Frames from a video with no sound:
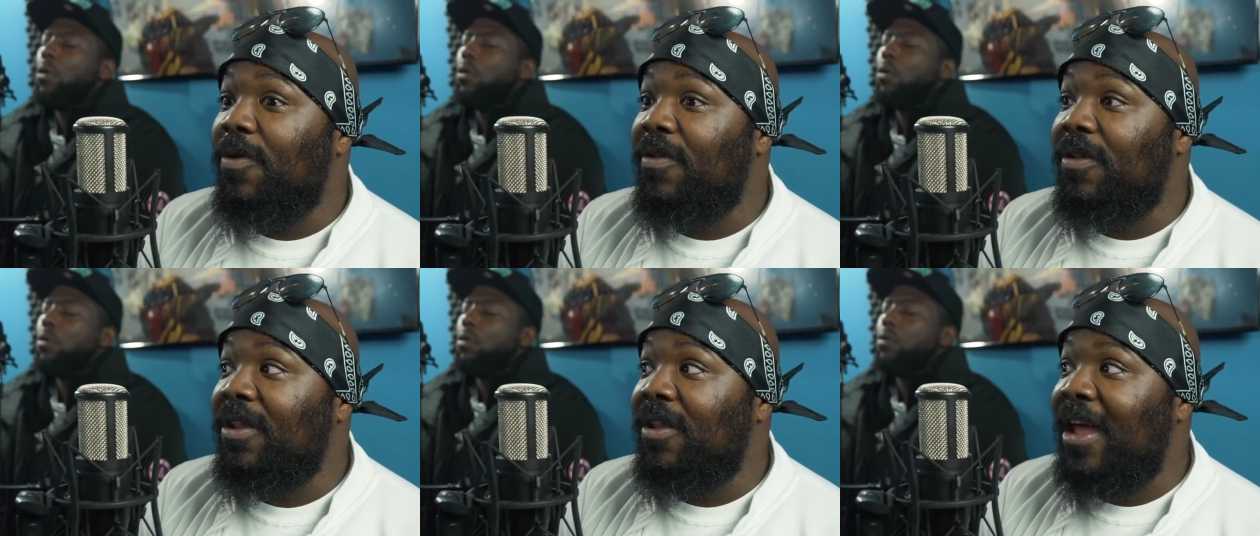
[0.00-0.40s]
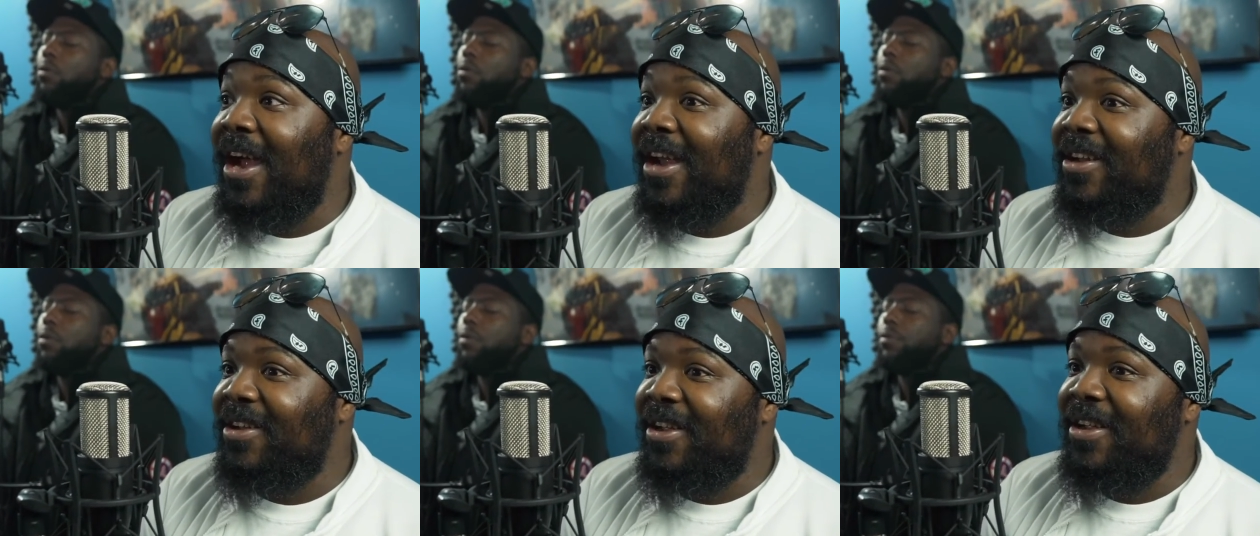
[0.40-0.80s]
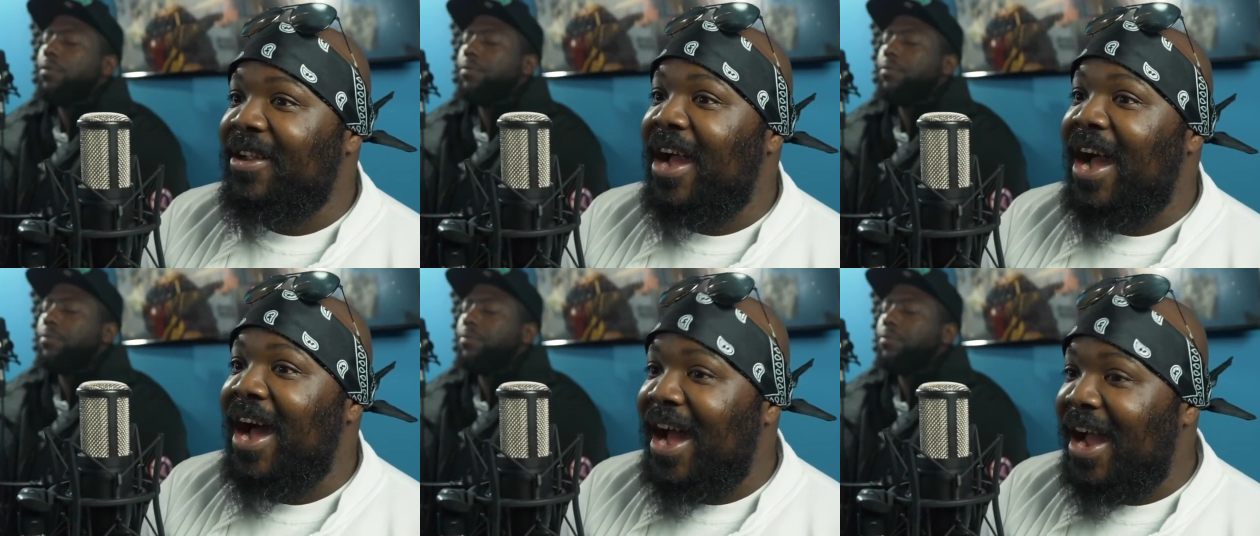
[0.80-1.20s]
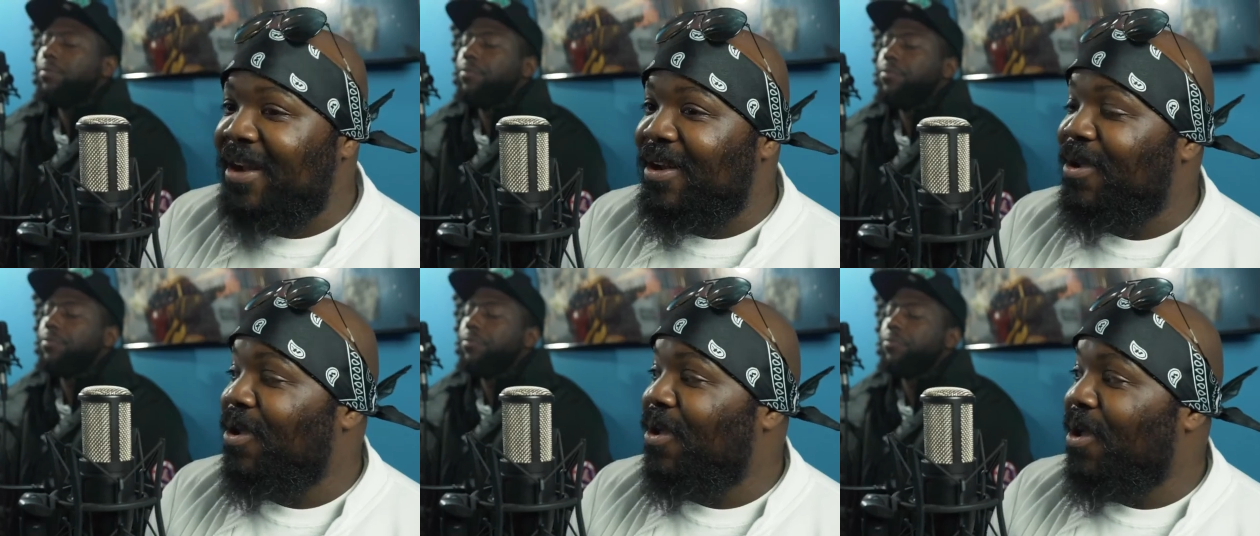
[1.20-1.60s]
Speaker 1: lightning hot
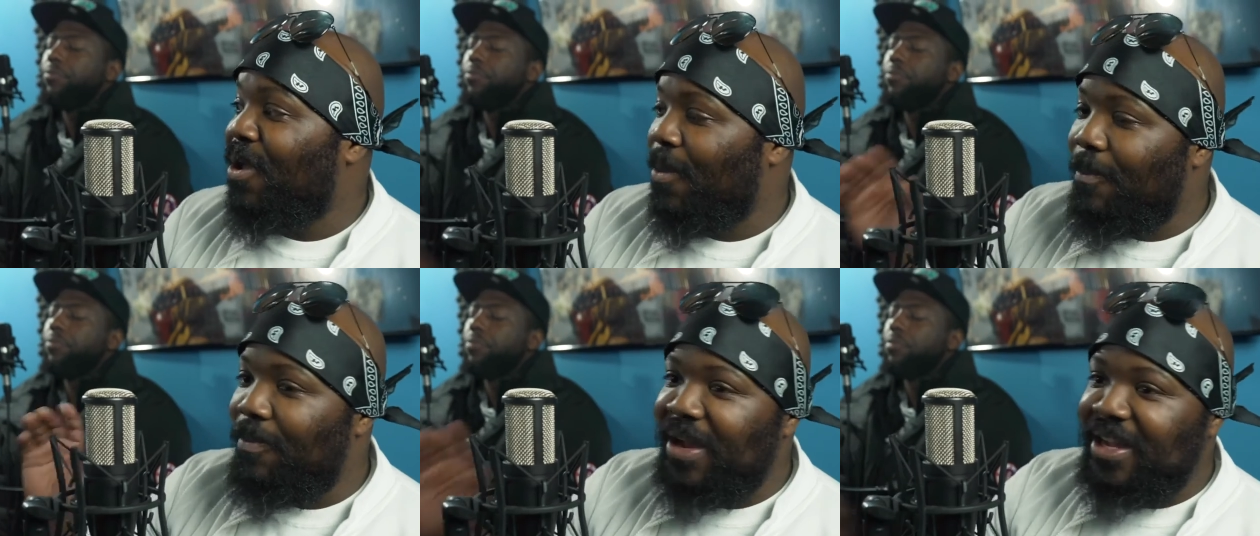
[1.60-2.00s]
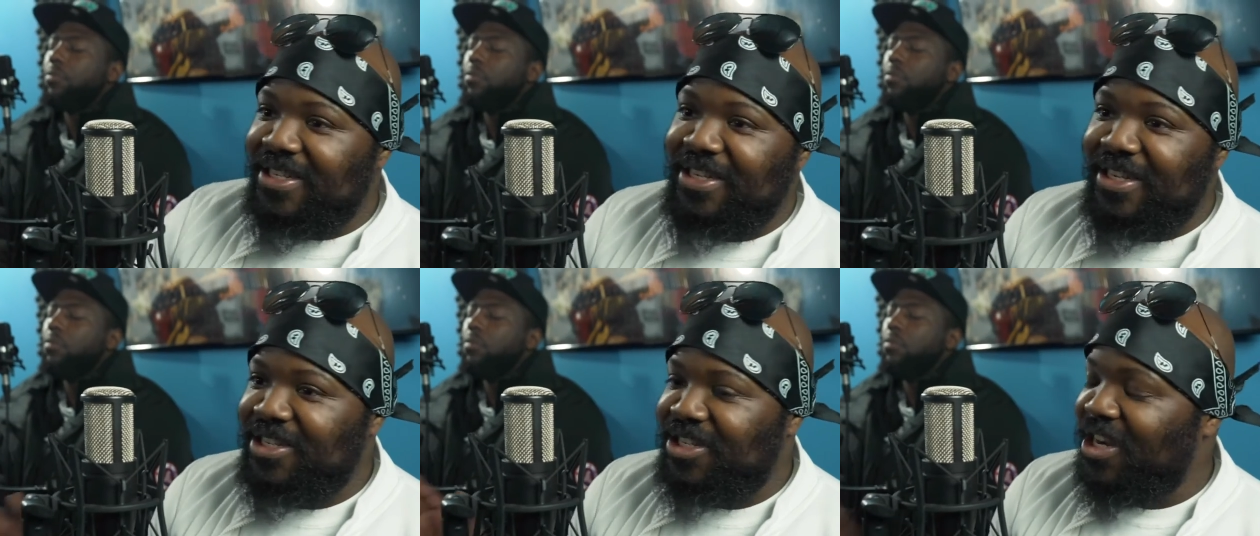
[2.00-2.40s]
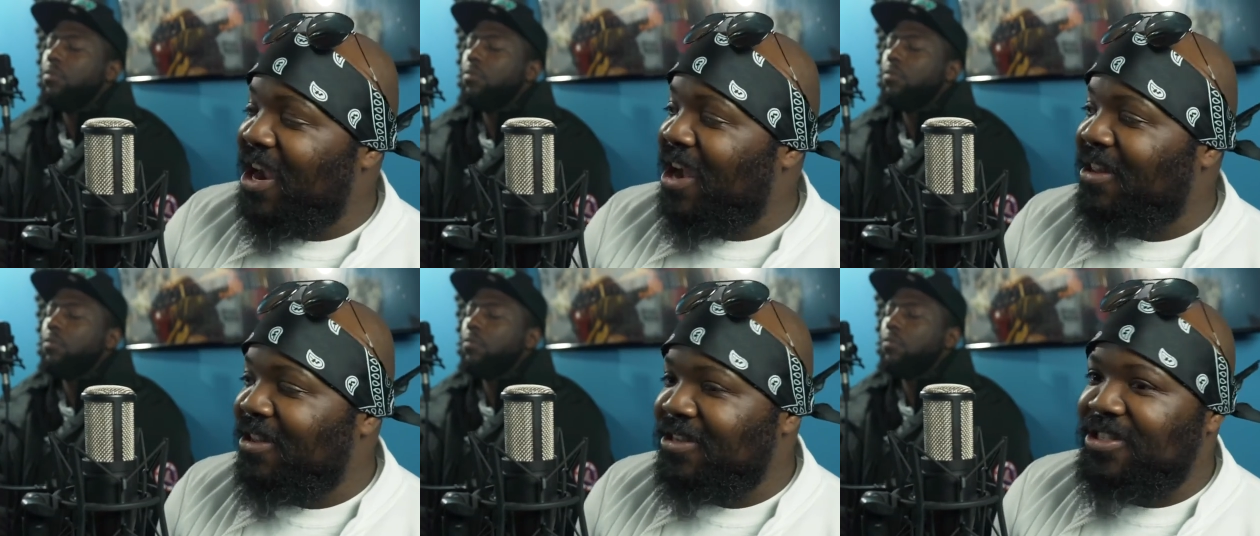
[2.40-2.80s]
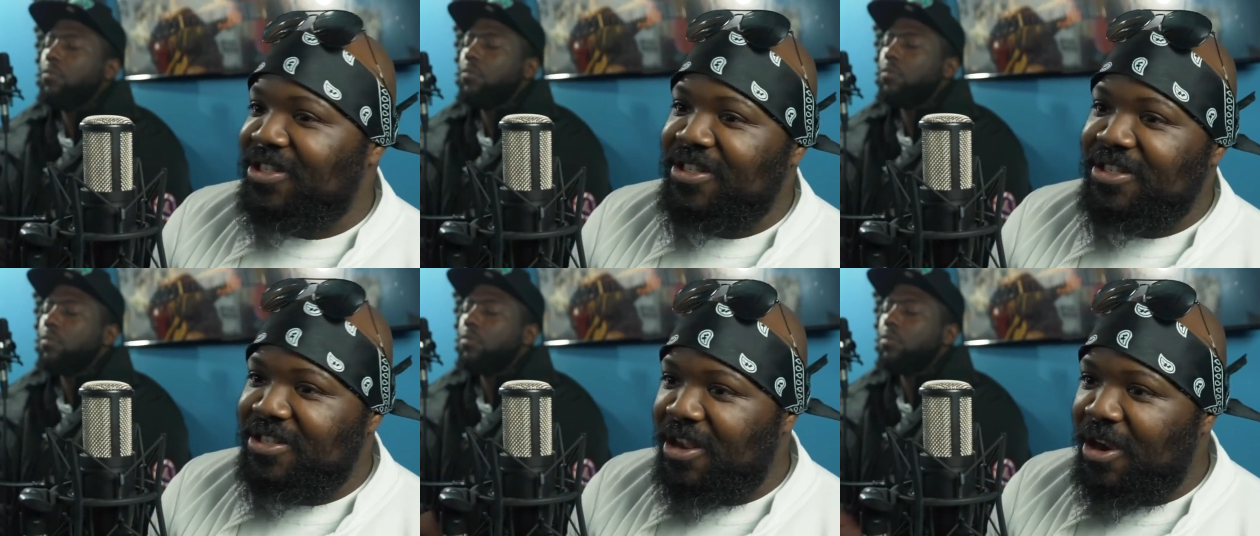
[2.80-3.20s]
Buss It challenge.
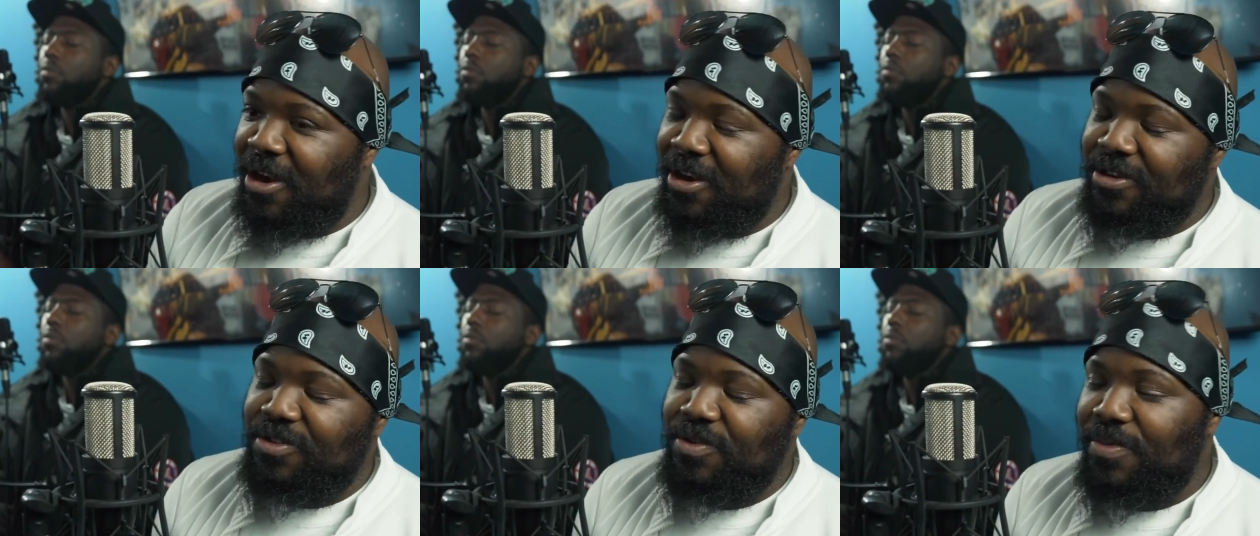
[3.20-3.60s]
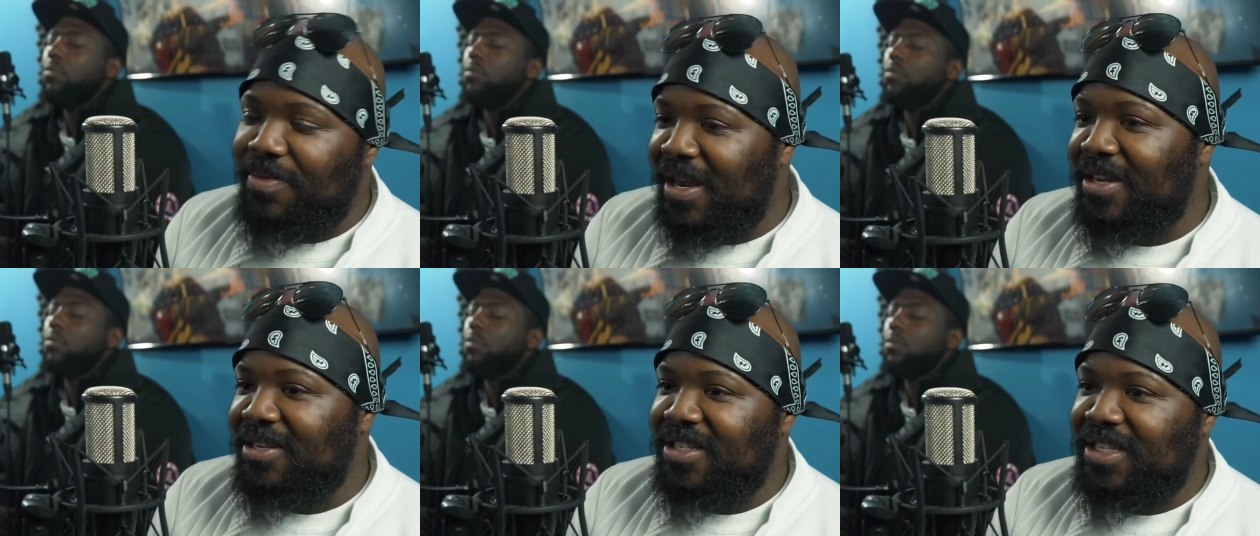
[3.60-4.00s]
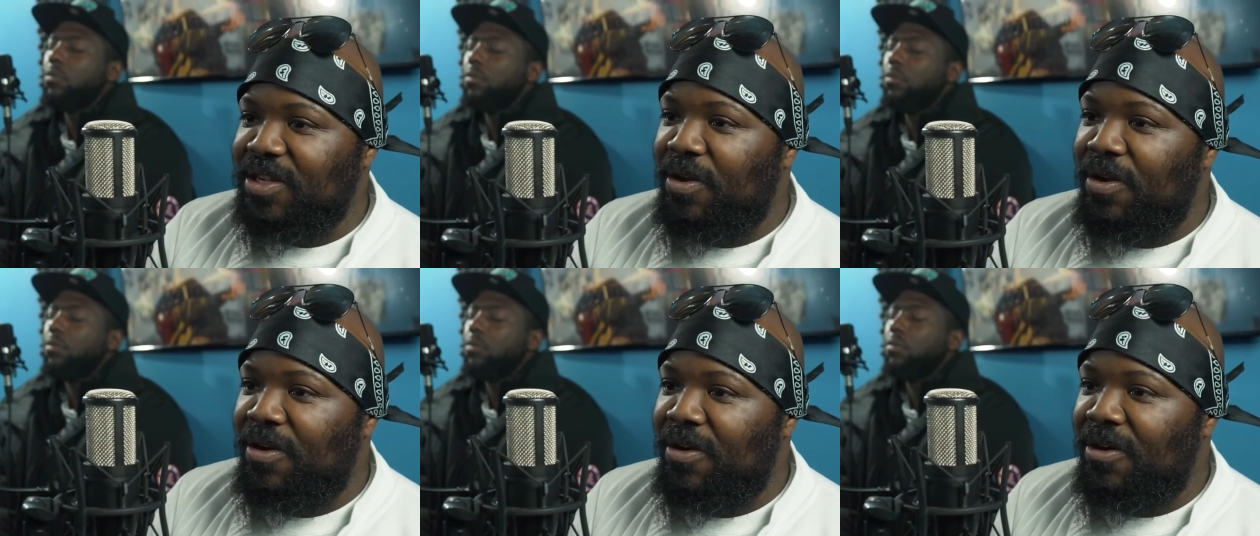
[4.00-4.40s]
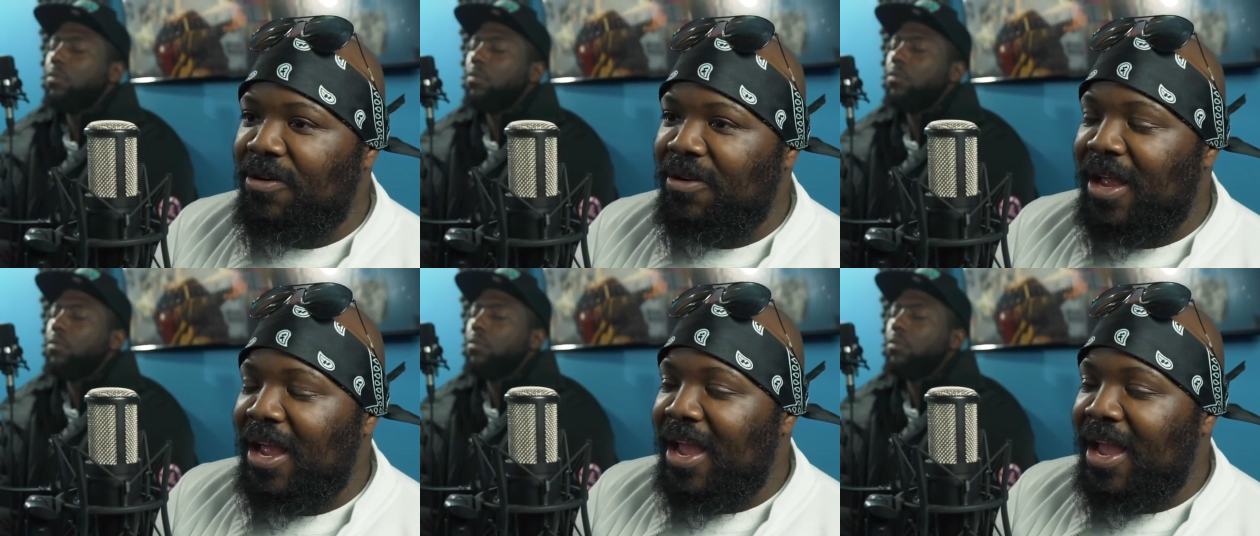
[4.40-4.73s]
She's the artist who made the song.